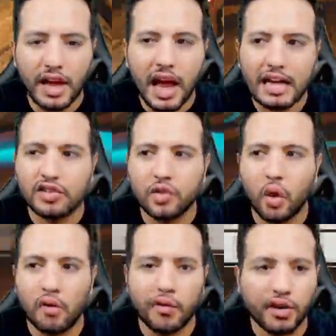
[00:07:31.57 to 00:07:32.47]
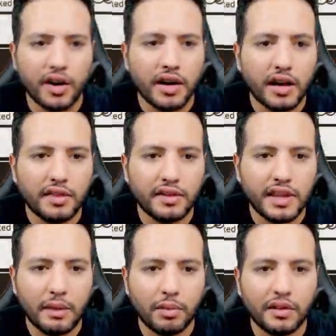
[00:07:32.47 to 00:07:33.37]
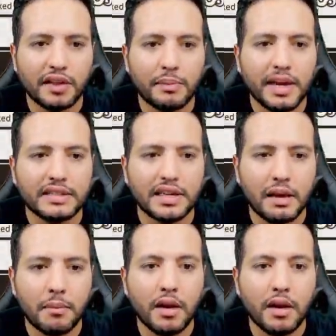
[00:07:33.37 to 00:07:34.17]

has to offer in the table that makes him